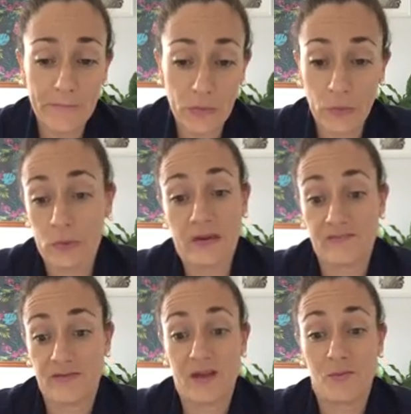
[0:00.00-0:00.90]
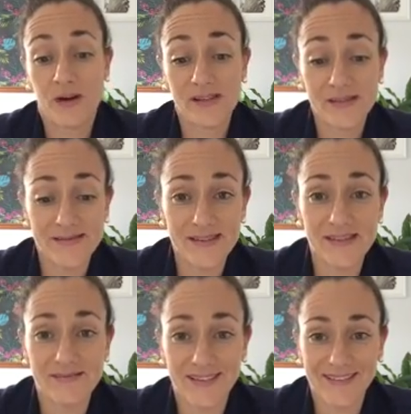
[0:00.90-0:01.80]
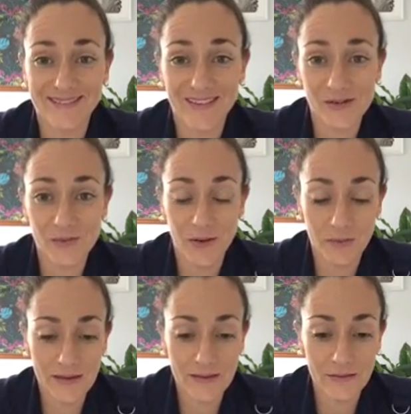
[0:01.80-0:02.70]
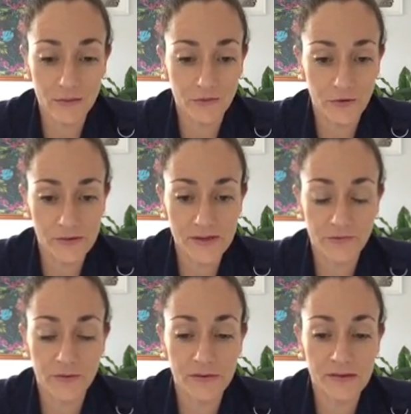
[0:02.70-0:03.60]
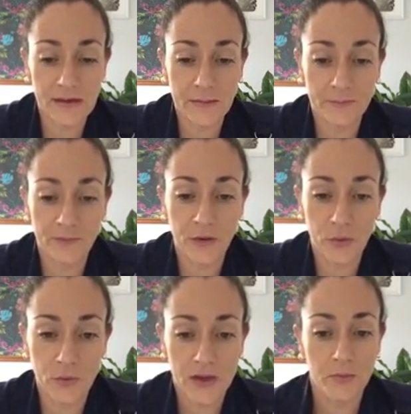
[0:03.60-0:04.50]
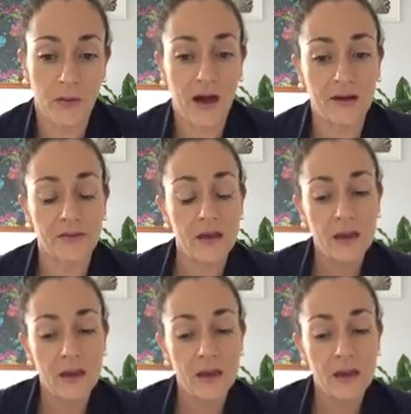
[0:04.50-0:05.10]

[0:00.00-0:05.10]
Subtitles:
or even their presence, then I should probably look for a different career path.